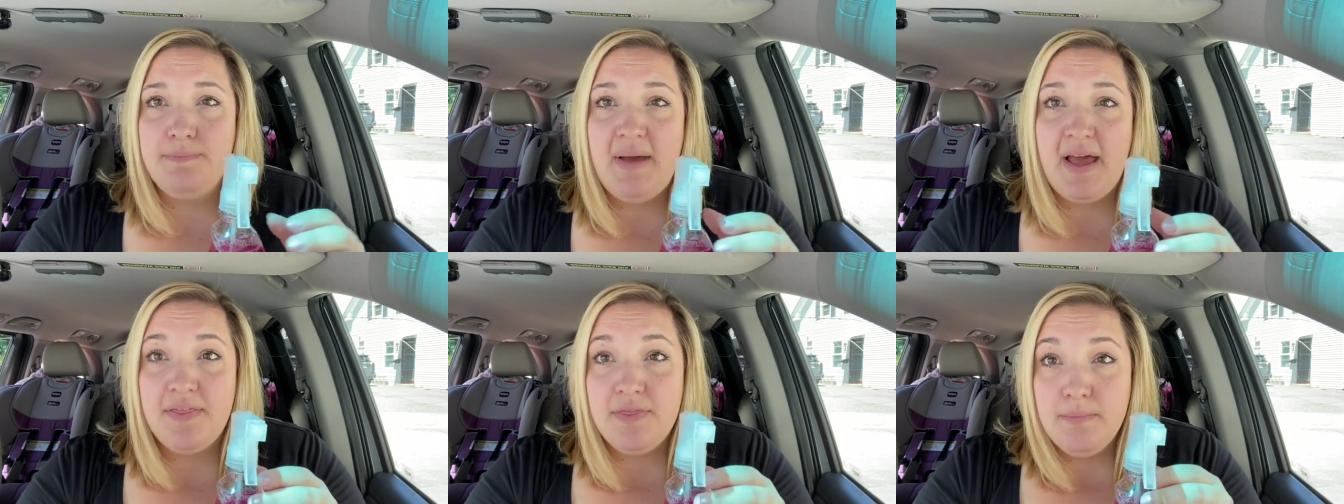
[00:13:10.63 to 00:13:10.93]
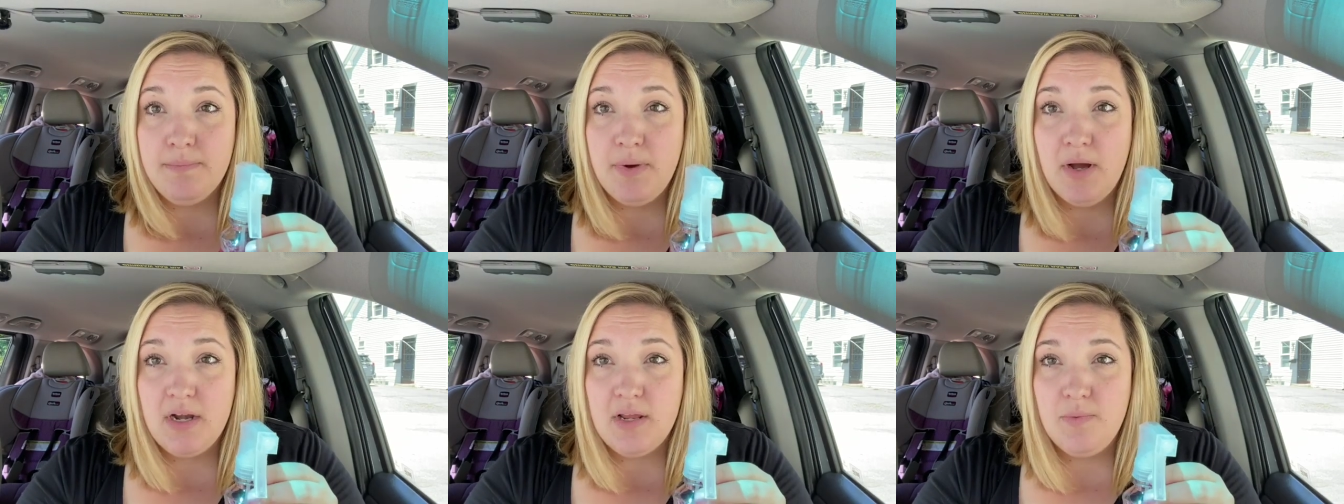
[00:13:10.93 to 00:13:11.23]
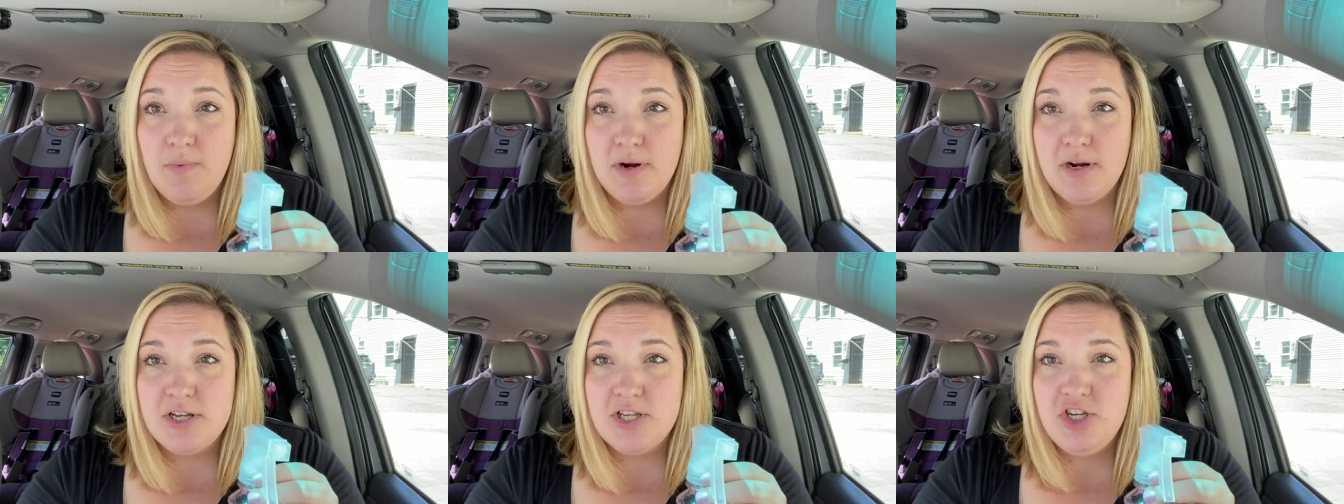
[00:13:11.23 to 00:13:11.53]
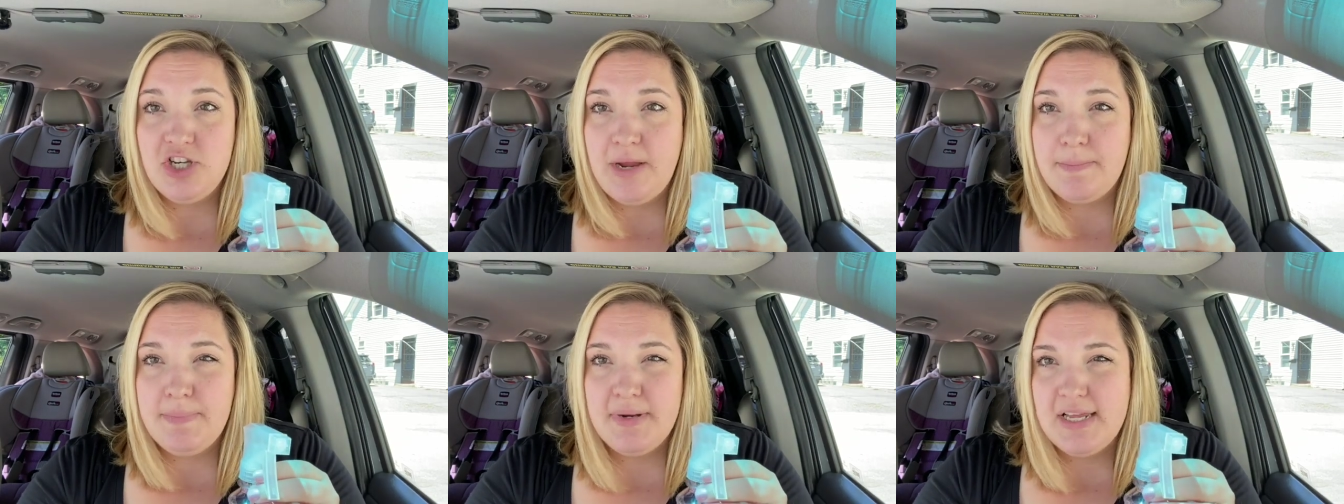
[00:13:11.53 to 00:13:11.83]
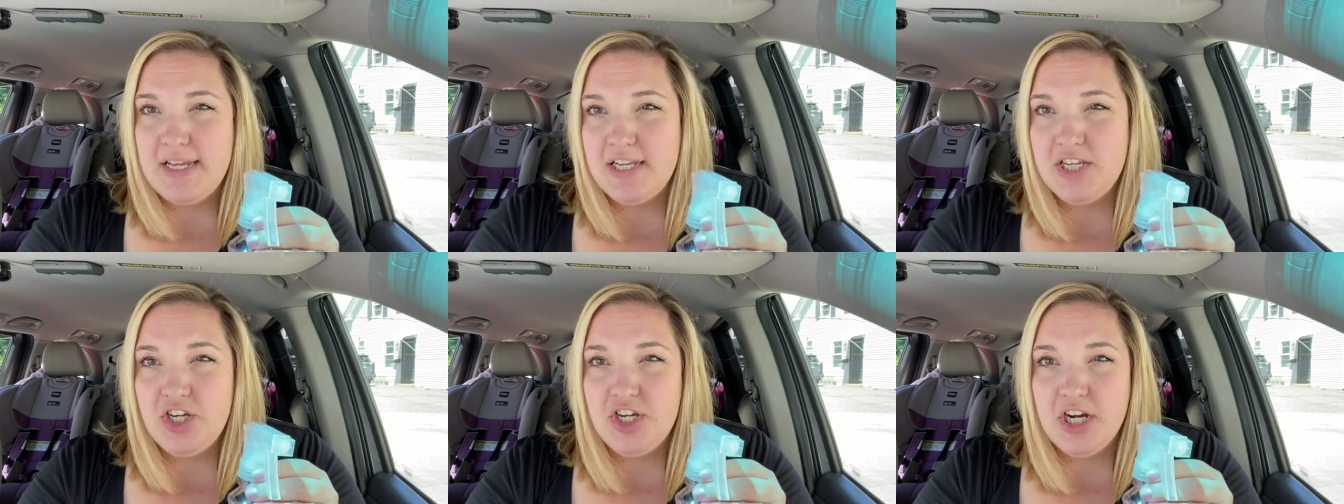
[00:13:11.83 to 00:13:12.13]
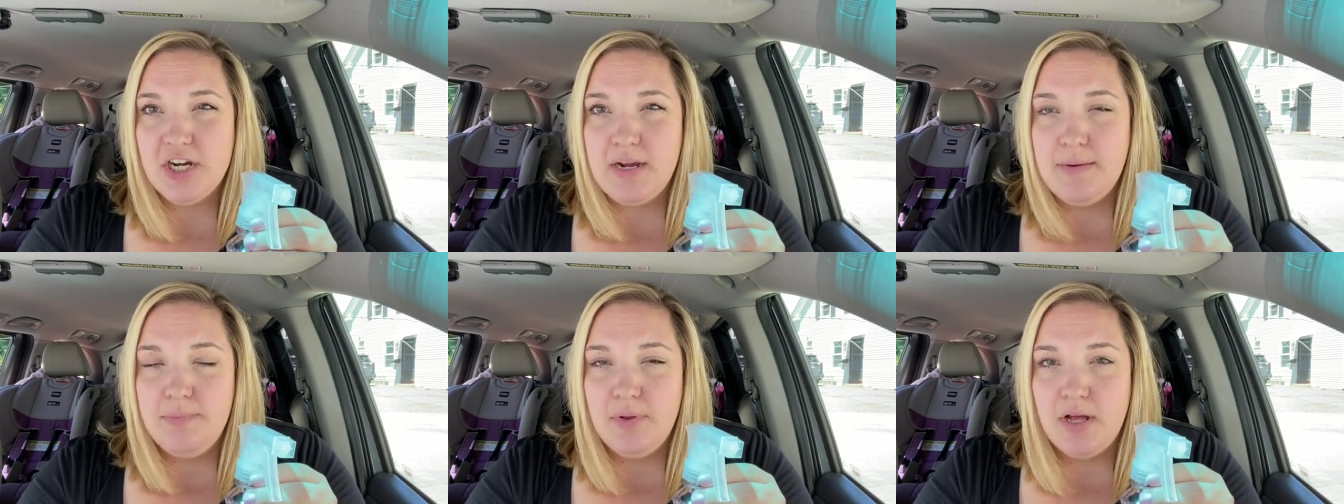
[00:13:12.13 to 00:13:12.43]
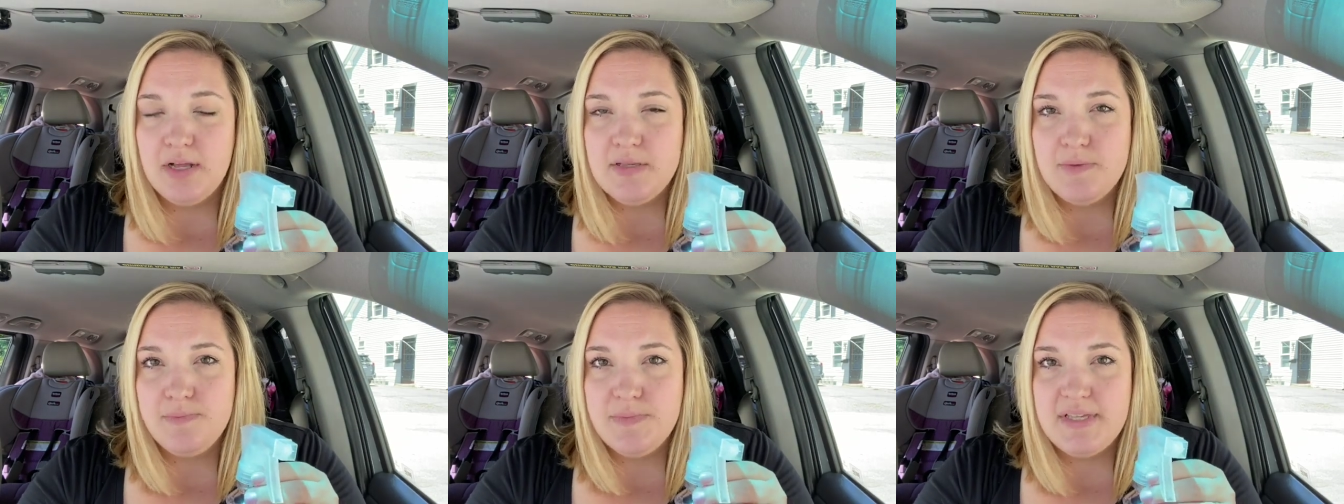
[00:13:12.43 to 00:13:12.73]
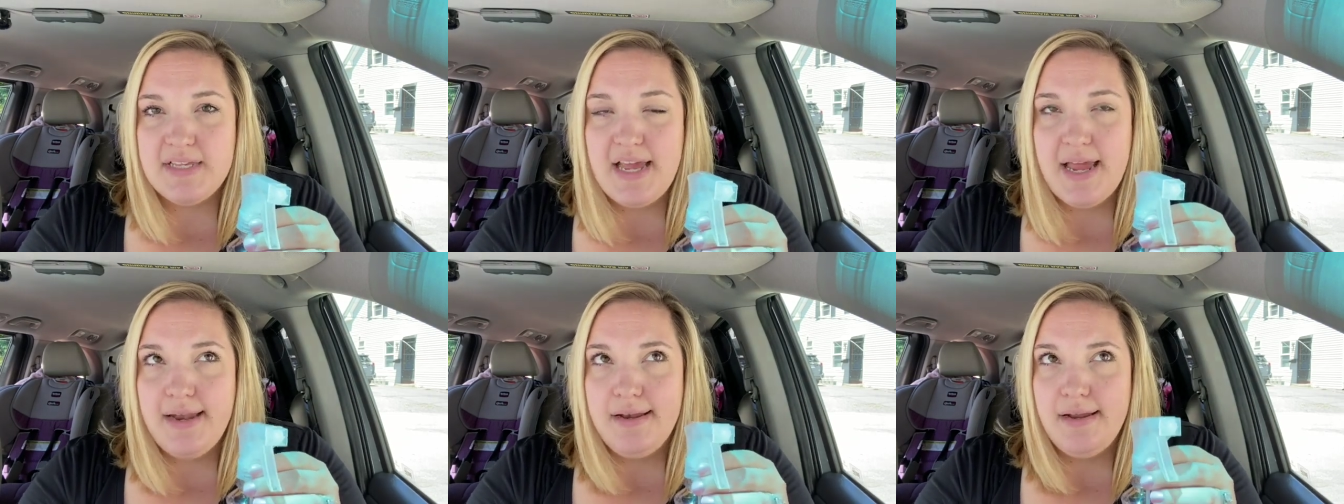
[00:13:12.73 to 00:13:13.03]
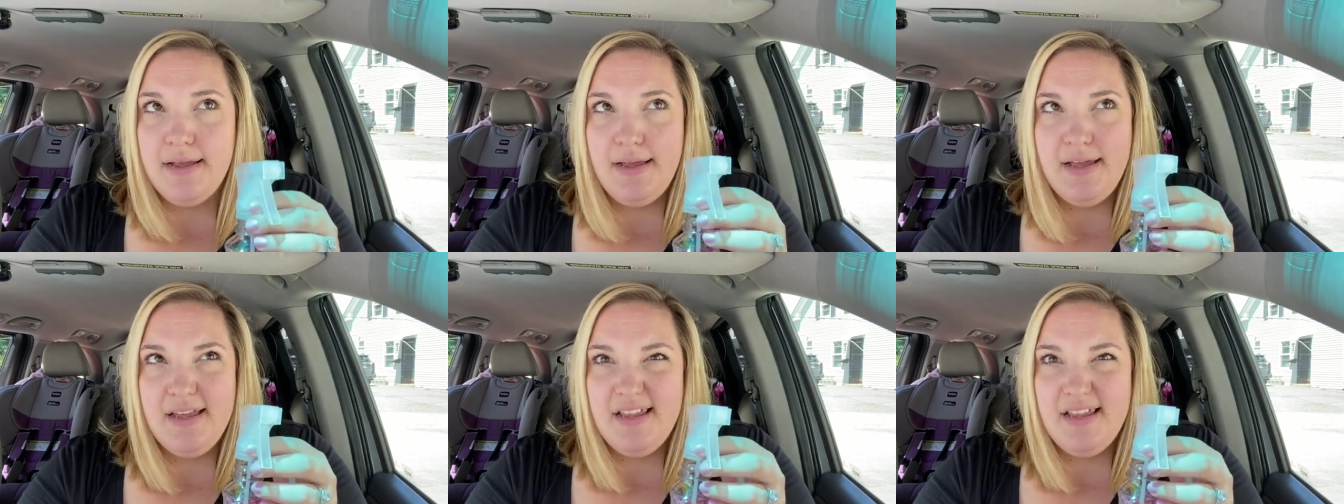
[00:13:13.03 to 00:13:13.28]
Bath and Body Works Japanese cherry blossom scent?